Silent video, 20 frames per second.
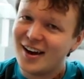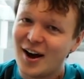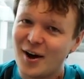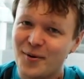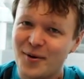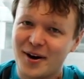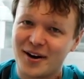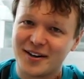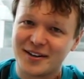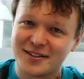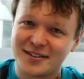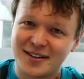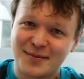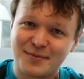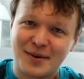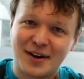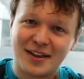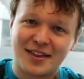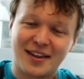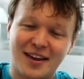I wanna
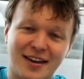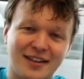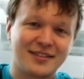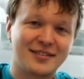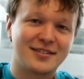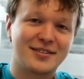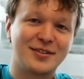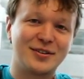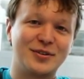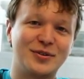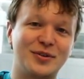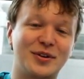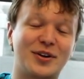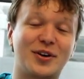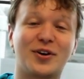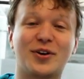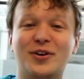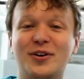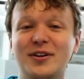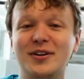send my thanks to the
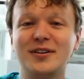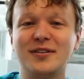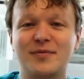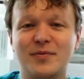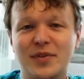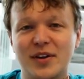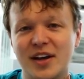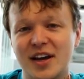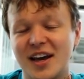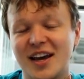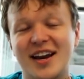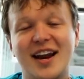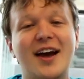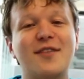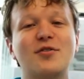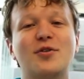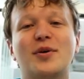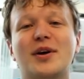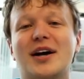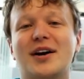Colonel and
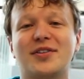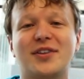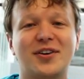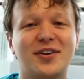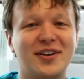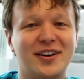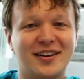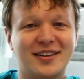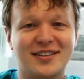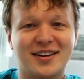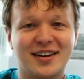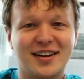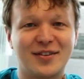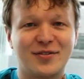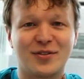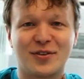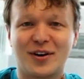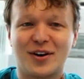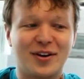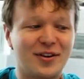everyone out there in Kentucky for